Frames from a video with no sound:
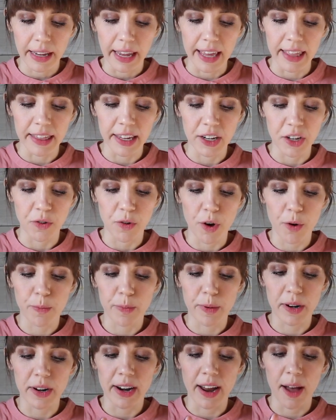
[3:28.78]
and then you
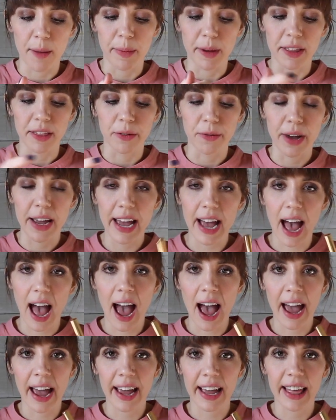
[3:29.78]
open it up. And the way
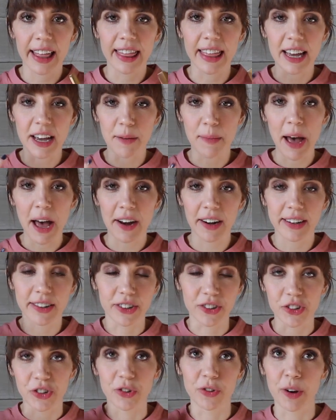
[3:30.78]
I think about it,
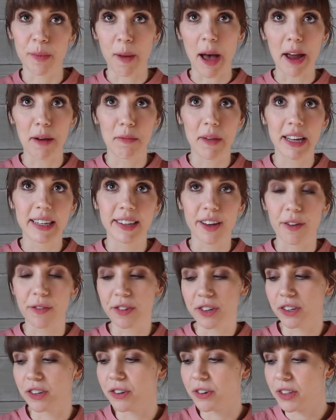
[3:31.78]
just to remind myself
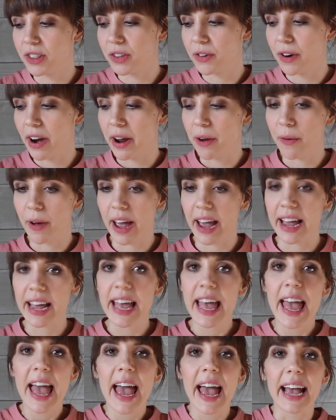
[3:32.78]
to do it the right way,
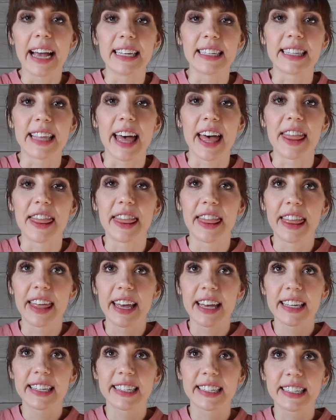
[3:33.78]
is that
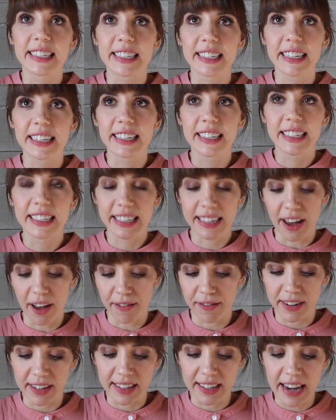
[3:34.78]
this
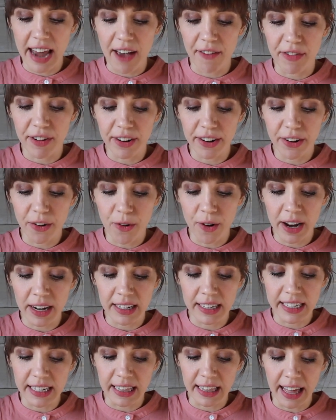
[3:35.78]
stuff is never
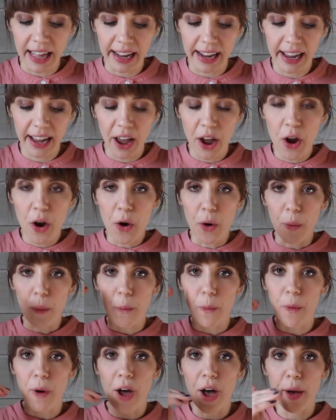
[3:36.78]
going to like
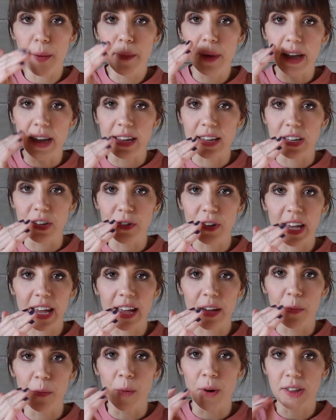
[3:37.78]
rub.
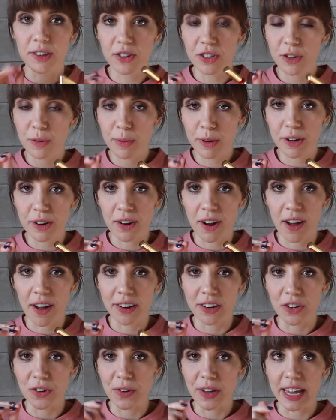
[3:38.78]
Once you put it
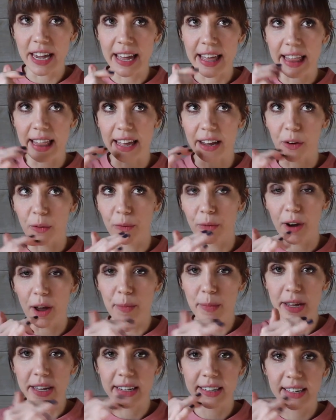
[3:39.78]
on, you can't like
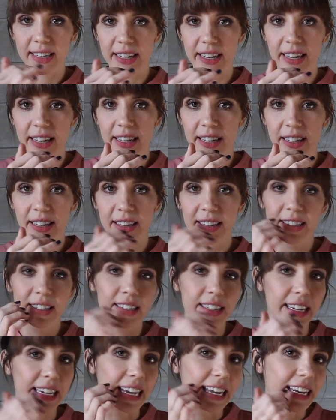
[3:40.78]
rub it
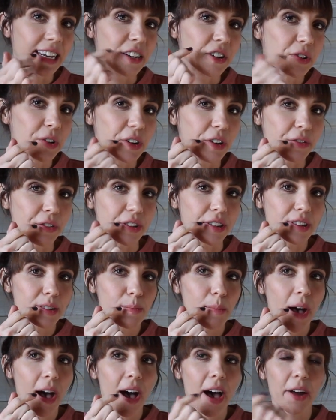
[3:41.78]
to get into a different
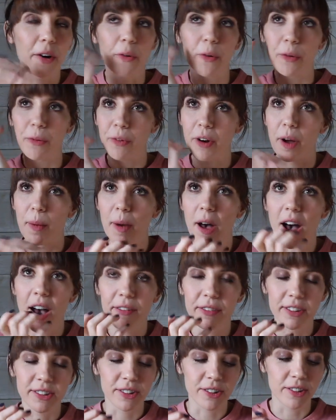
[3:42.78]
spot or rub
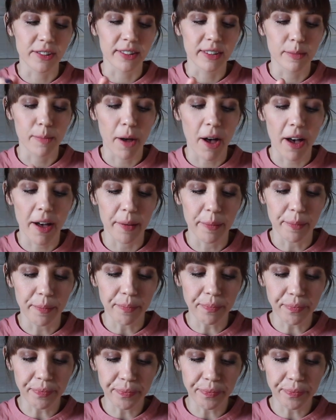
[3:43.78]
off a certain spot.